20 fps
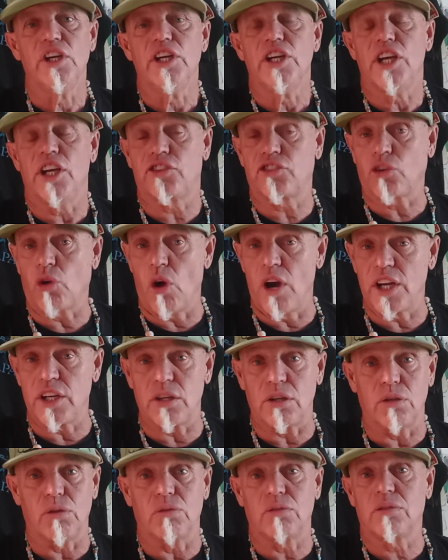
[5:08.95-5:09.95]
It's going
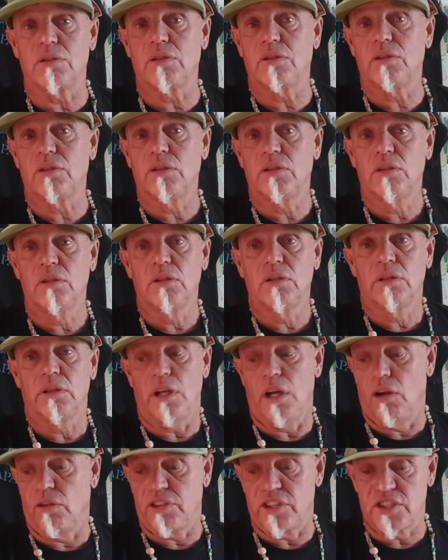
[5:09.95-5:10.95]
to
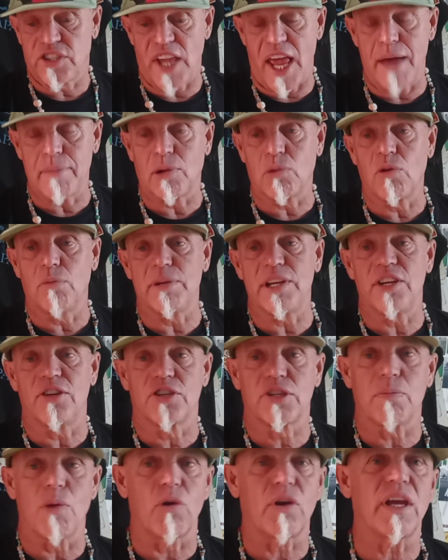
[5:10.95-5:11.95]
you know, the salmon will be you're
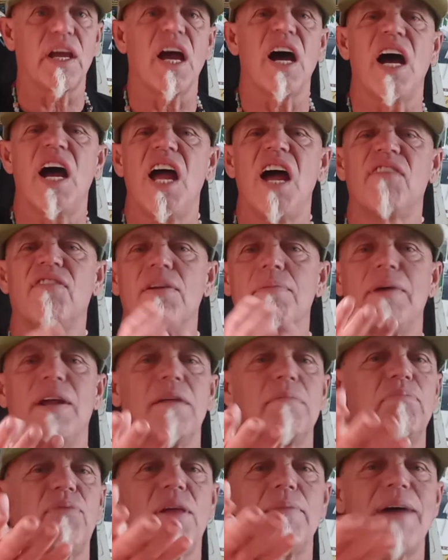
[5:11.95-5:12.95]
smoking every bit
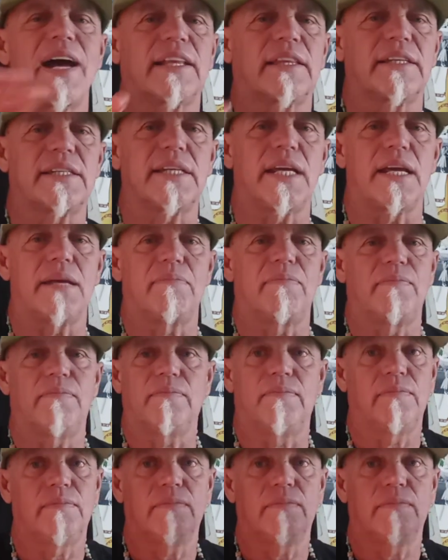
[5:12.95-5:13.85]
of playback the tape.